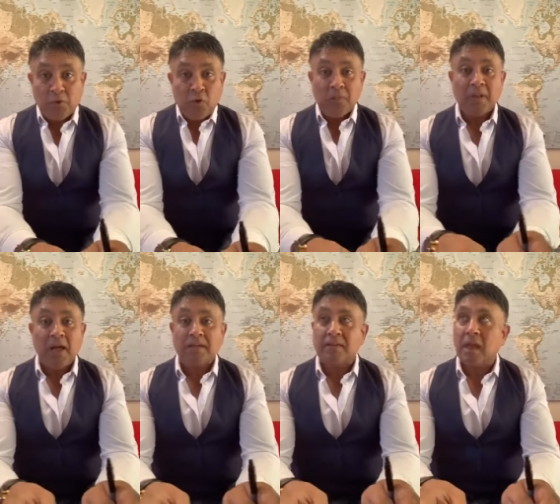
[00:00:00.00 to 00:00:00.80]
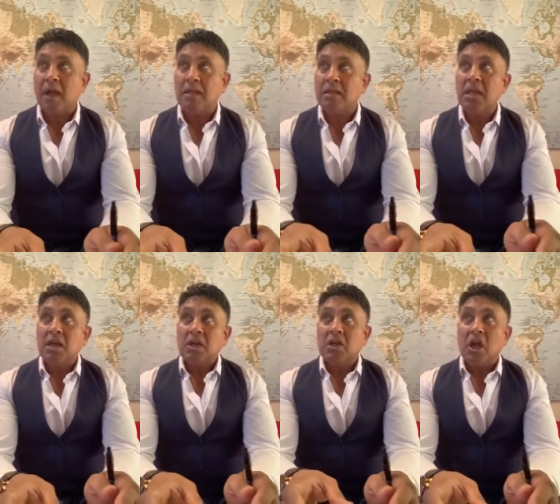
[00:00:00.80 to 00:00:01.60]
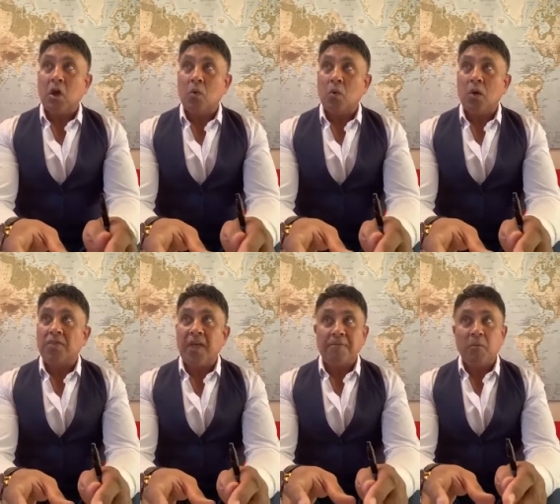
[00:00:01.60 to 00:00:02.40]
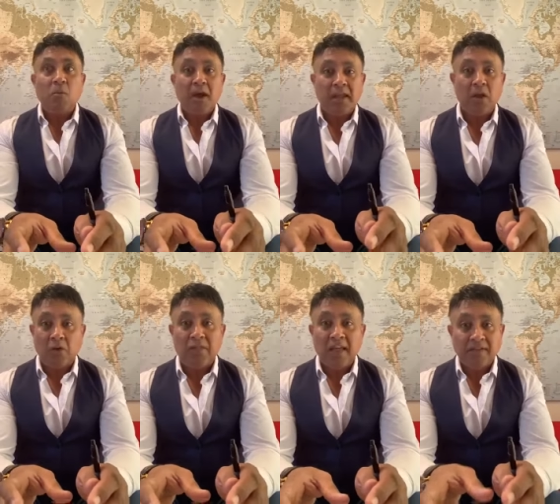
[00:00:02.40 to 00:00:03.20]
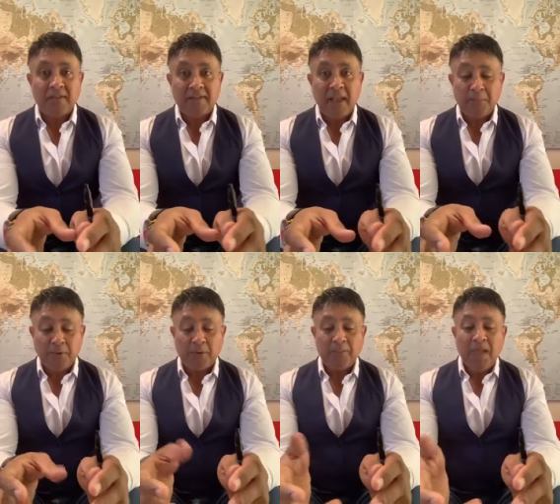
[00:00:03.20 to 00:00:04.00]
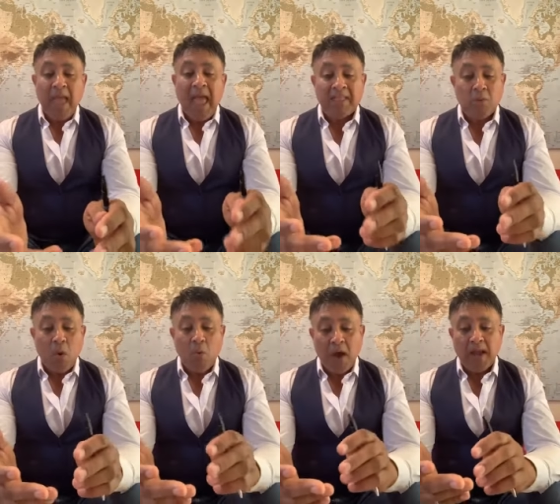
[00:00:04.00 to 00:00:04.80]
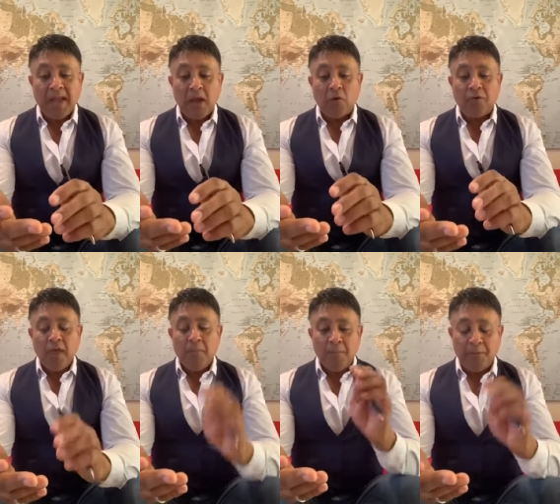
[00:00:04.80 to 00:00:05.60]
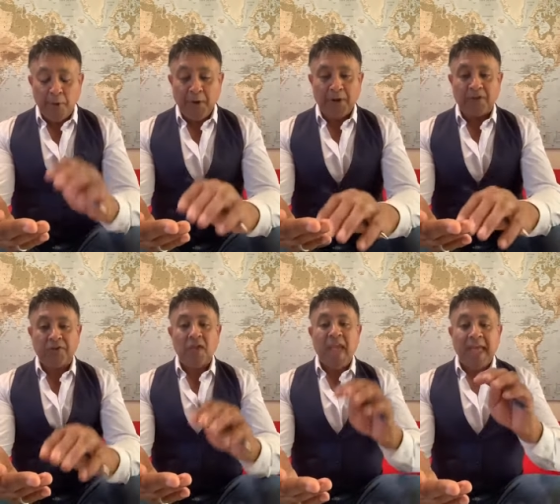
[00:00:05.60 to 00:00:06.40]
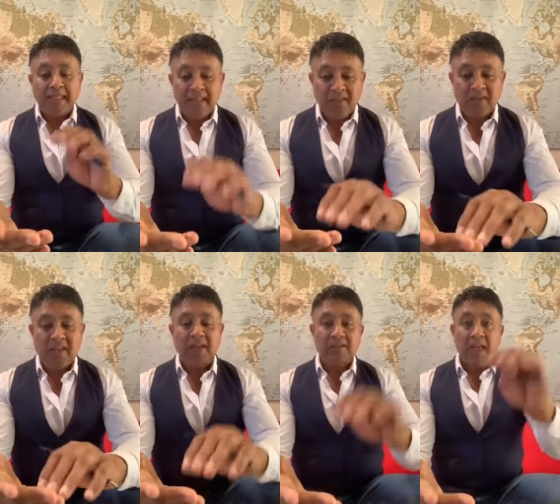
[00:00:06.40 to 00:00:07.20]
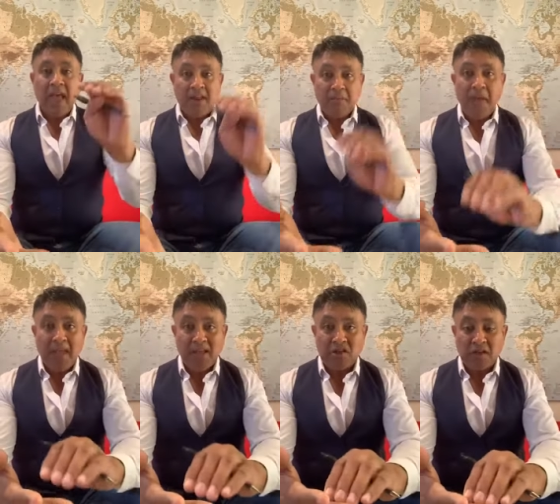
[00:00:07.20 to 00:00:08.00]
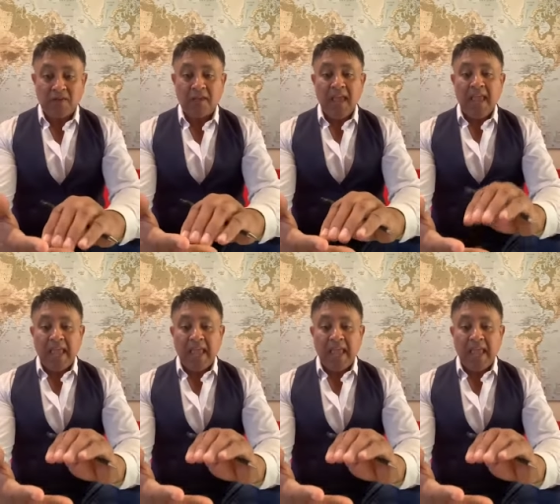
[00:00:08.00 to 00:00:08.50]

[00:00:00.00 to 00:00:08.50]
Zoom last night, you know, they've been working on that since April. And they were working on products and listings and pages,